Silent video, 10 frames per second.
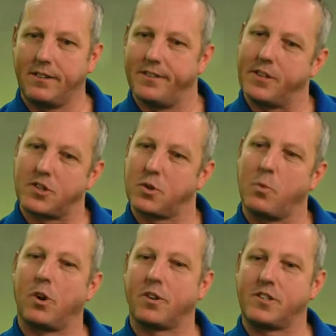the
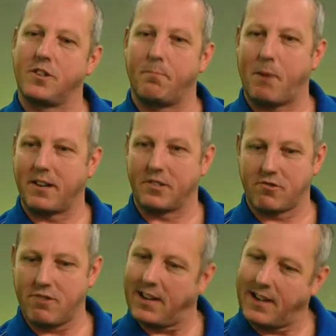squad is not
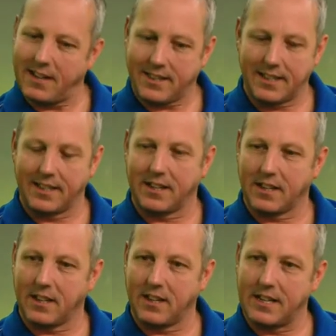balanced right, and I think
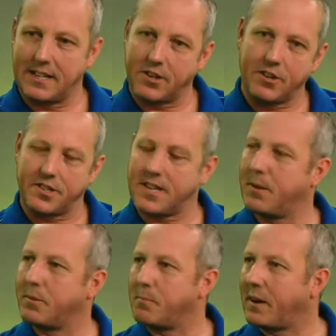he's got to
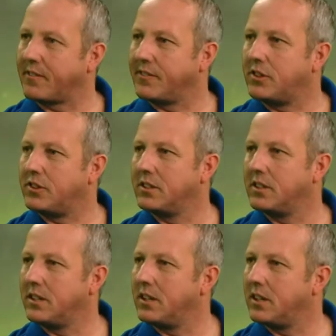start with the back four.
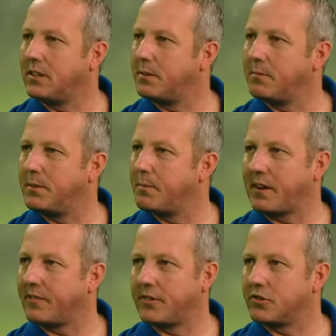The
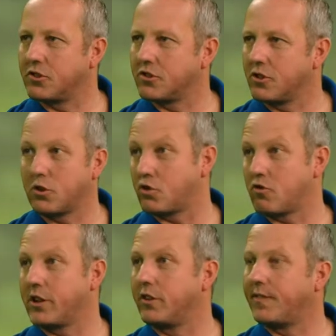back four is just not
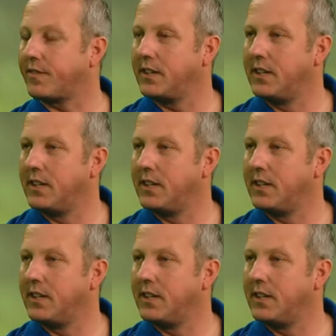strong enough.